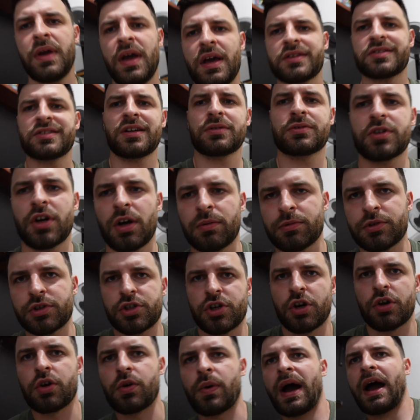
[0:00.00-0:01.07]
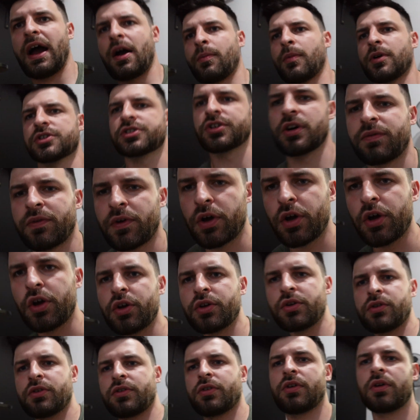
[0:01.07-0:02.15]
But yeah, it's now time to show you how much I've
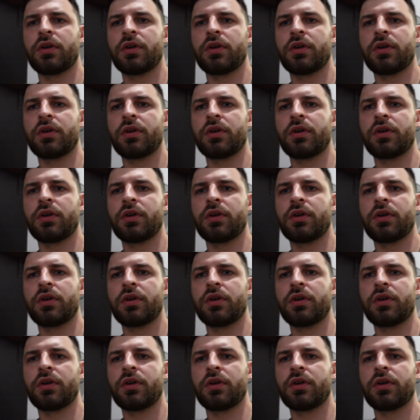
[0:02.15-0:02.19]
earned